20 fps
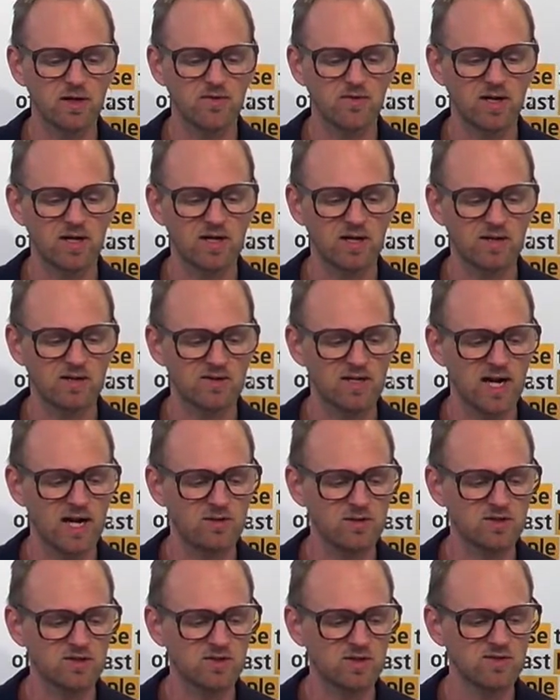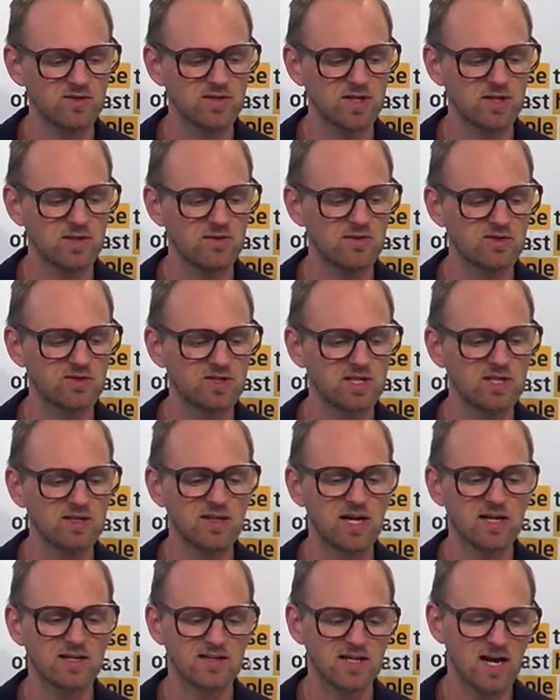If I click the iris joystick, you'll see
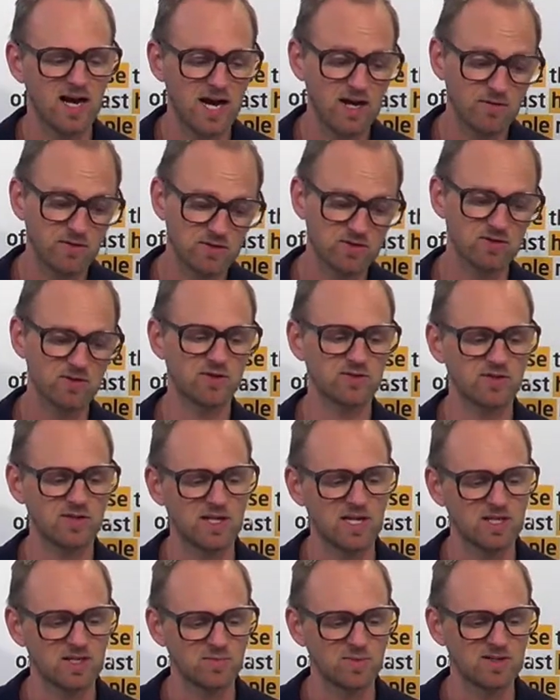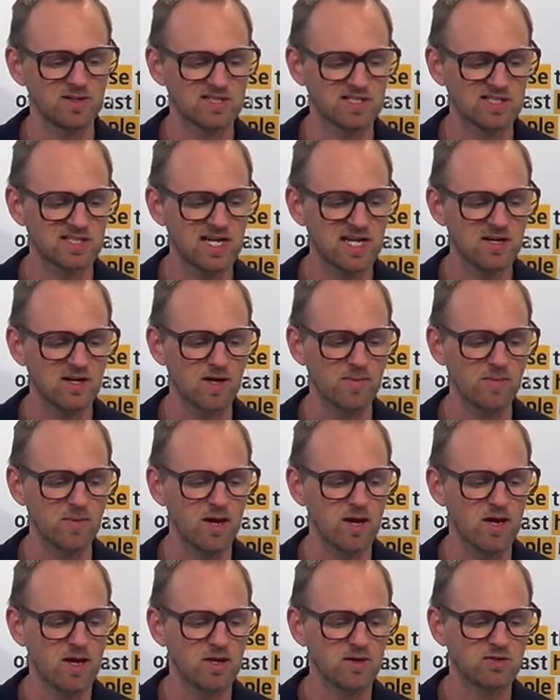that the iris joystick has been set up
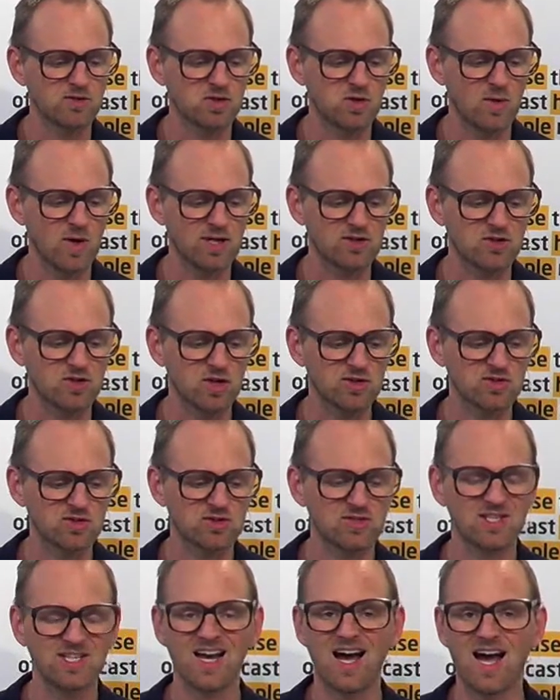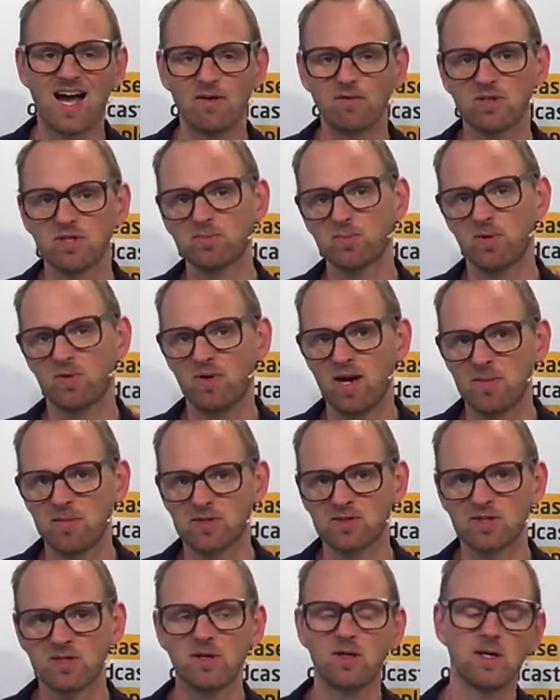to adjust the iris
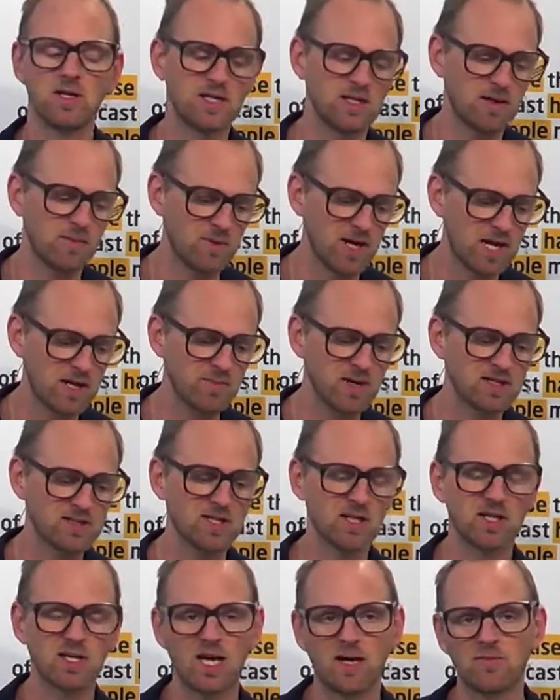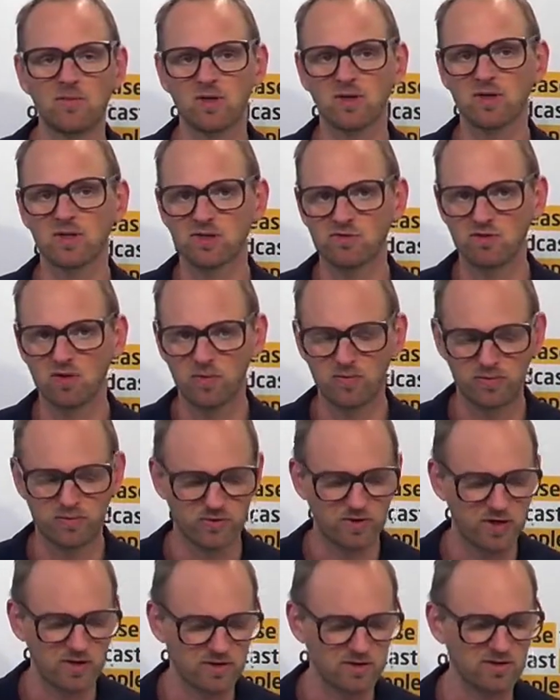parameter in the Blackmagic camera control
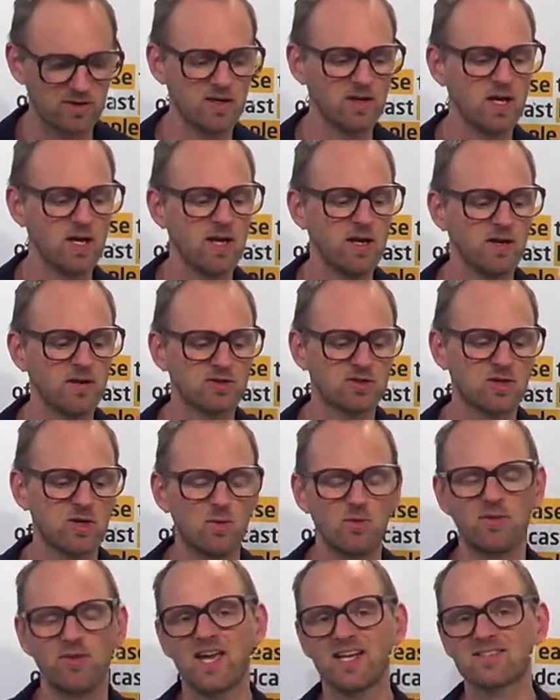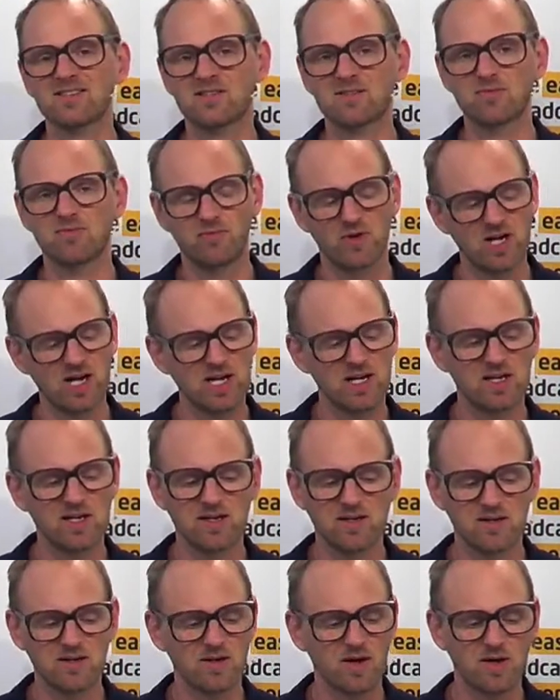protocol. So that's
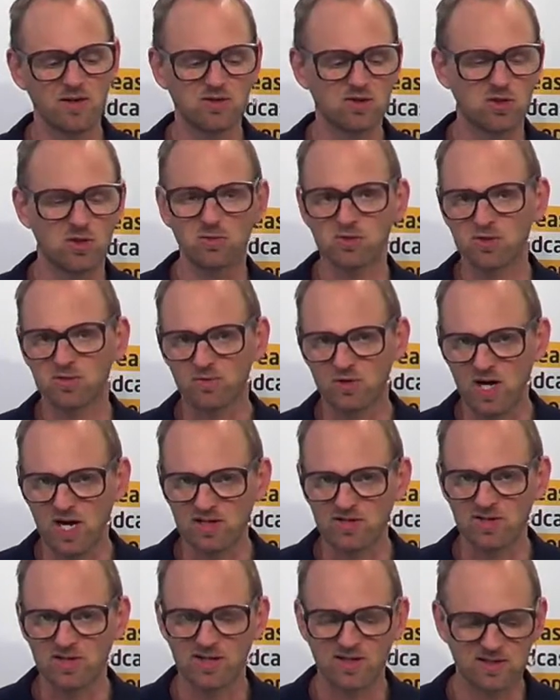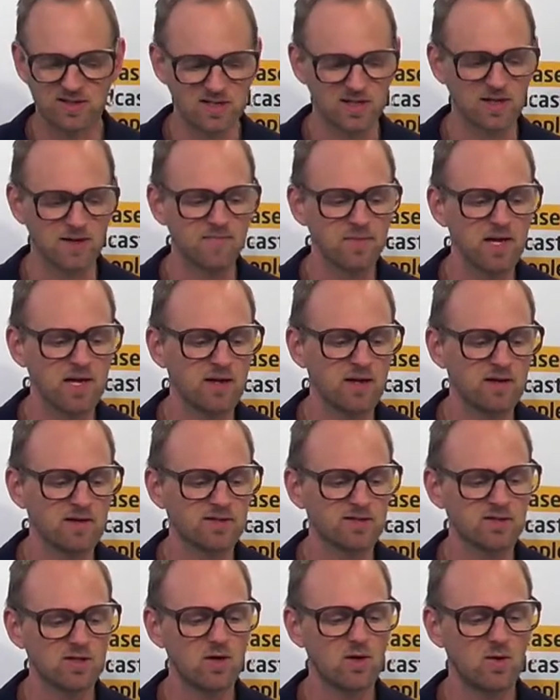really not so surprising, is it?
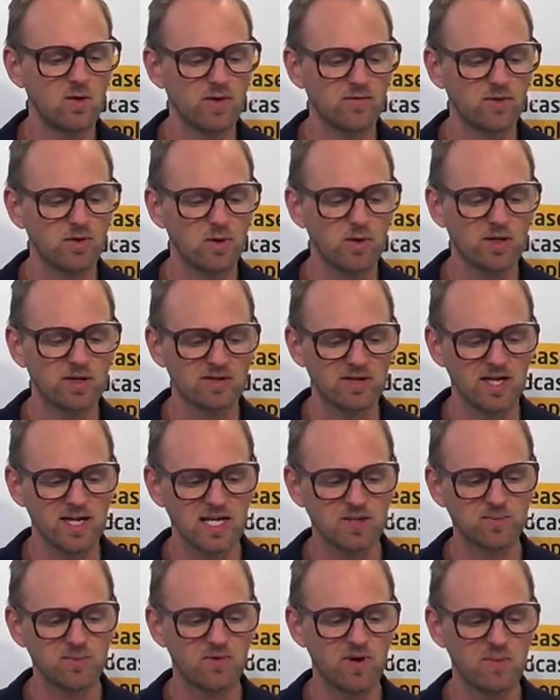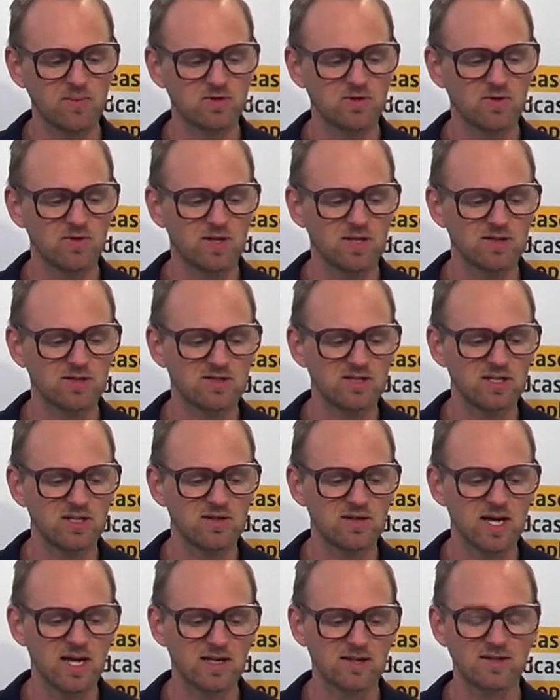So if you look at the next parameter, you can see
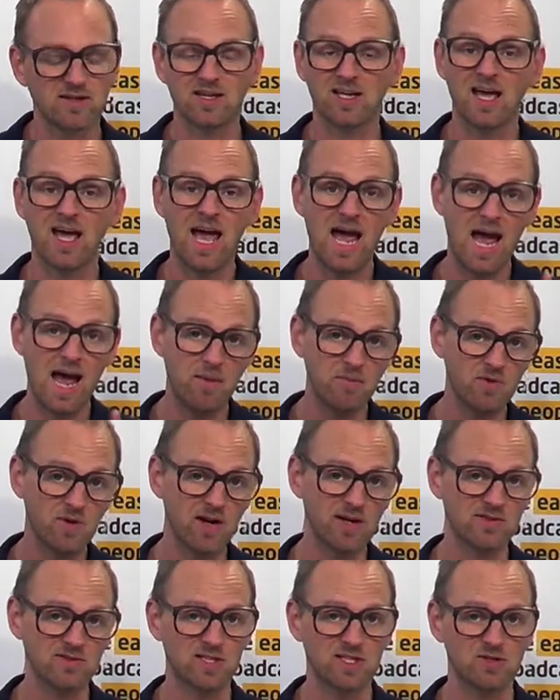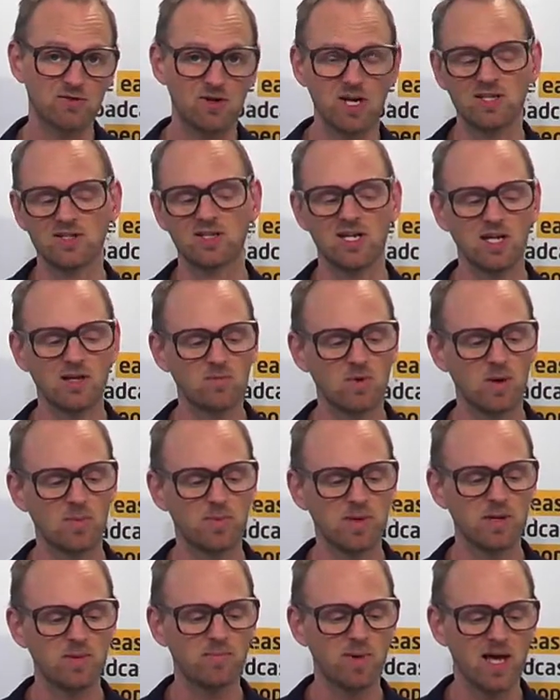that the camera it's addressing will
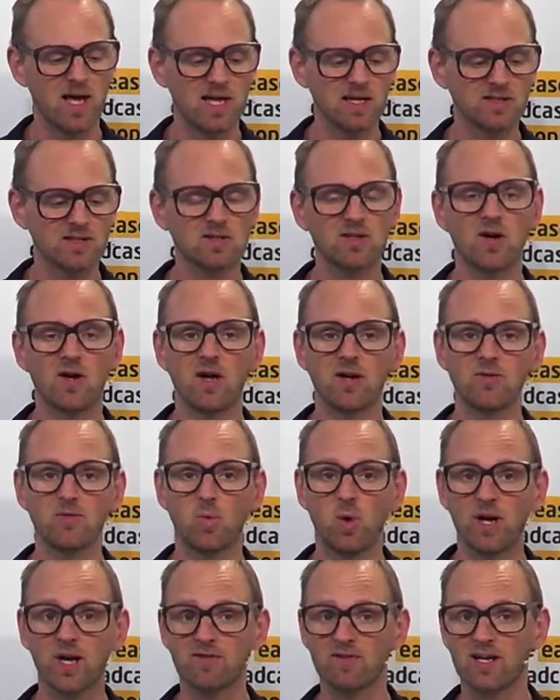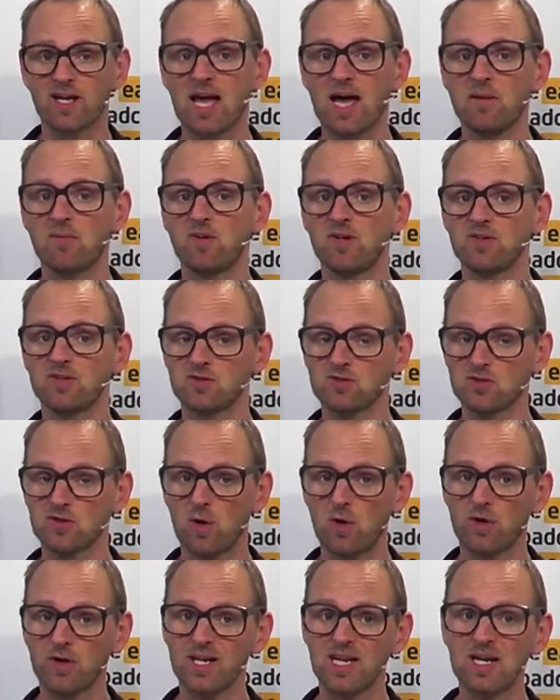be based on whatever camera is
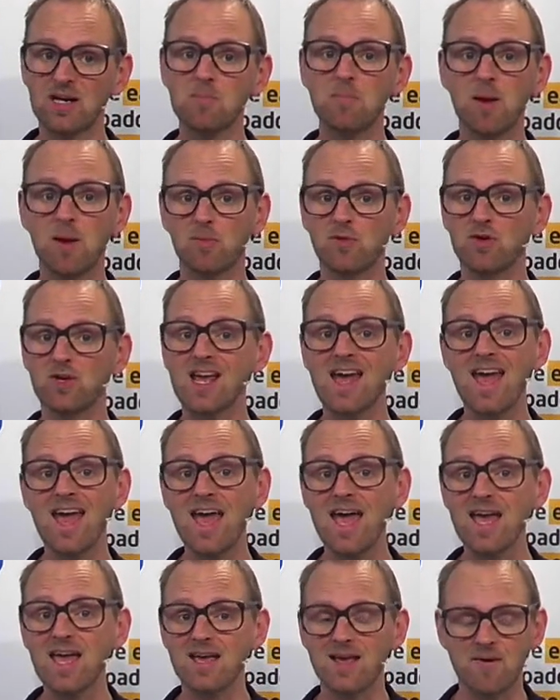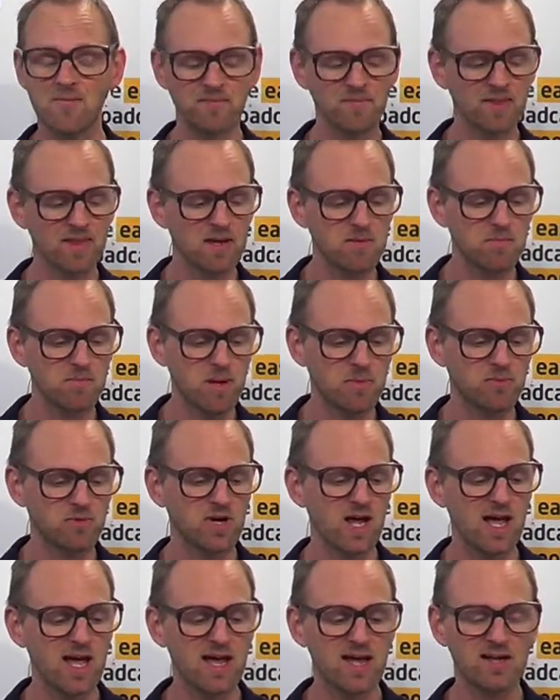stored in memory A.
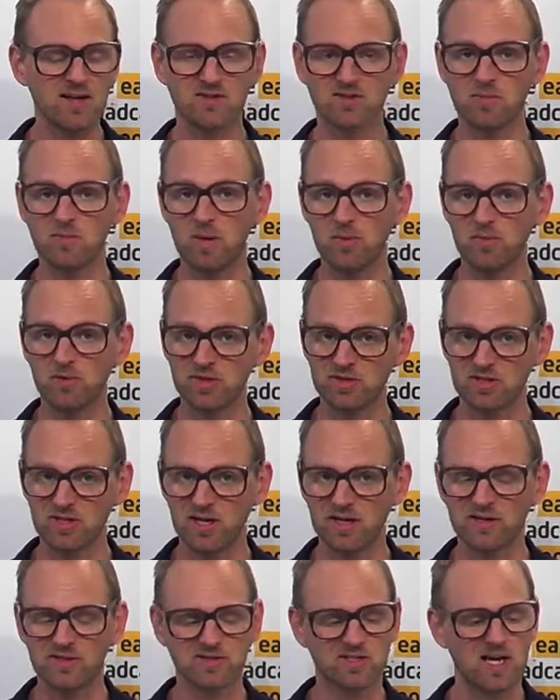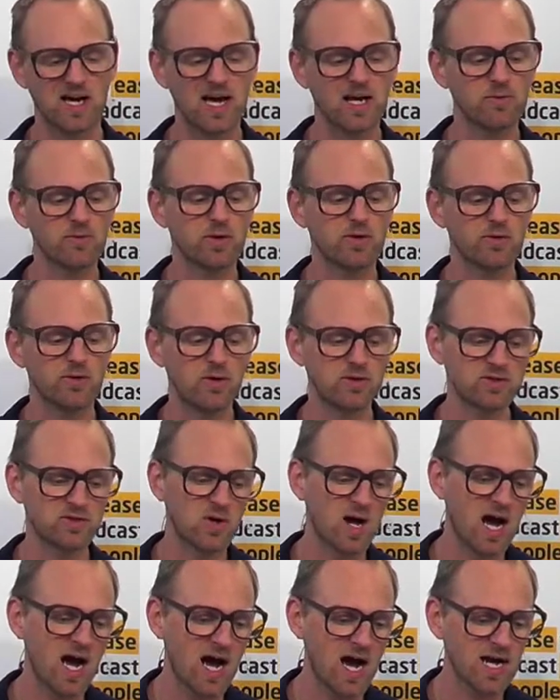Memory A is a memory cell inside. We could also
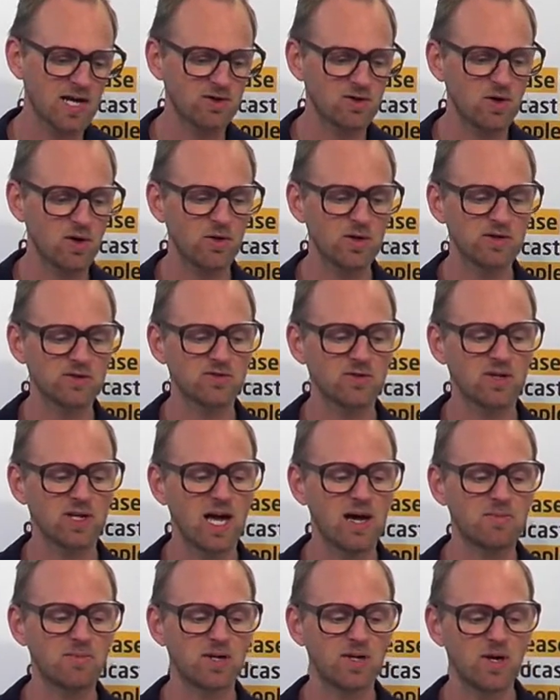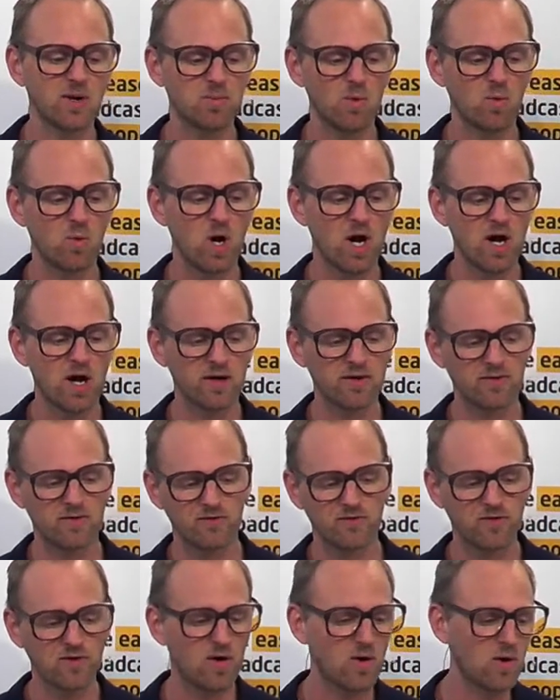hard code it to camera number 1 or
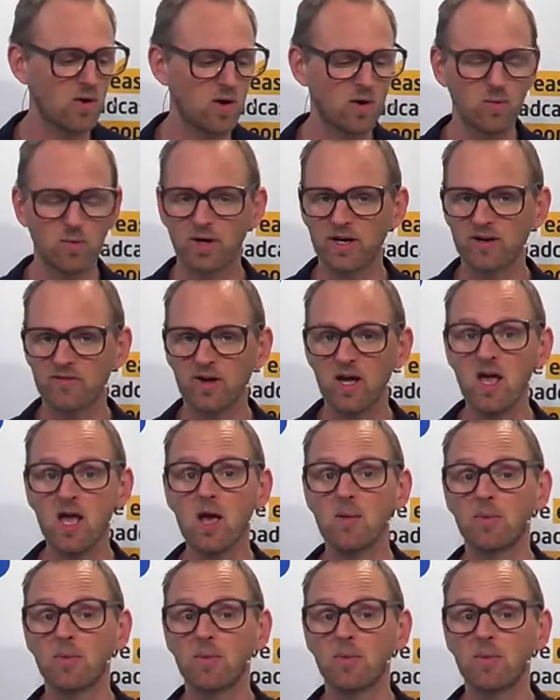4 or whatever.